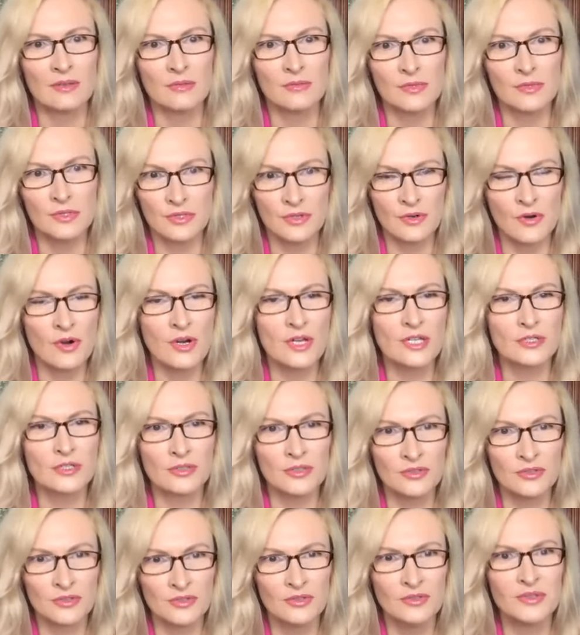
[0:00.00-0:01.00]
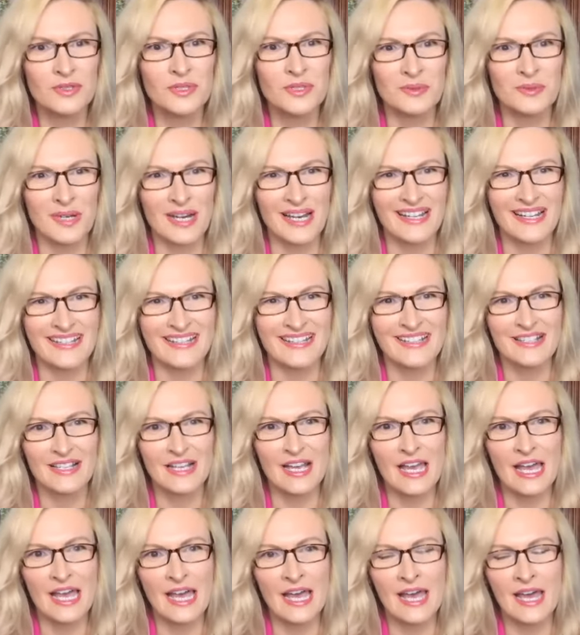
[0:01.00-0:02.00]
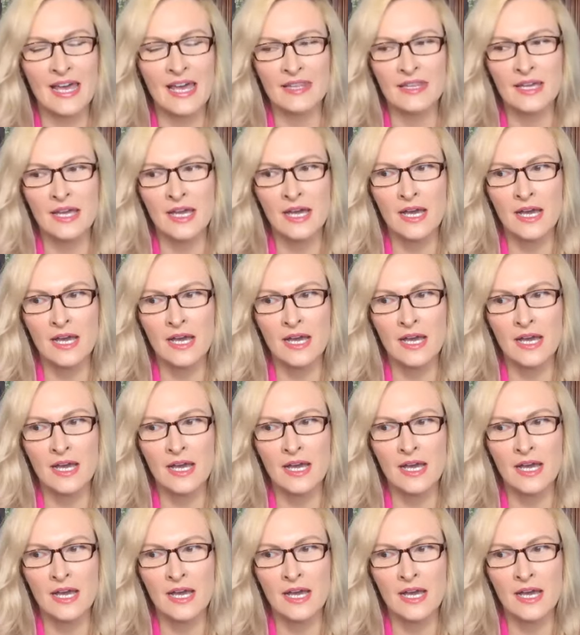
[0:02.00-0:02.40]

was going to do to us. And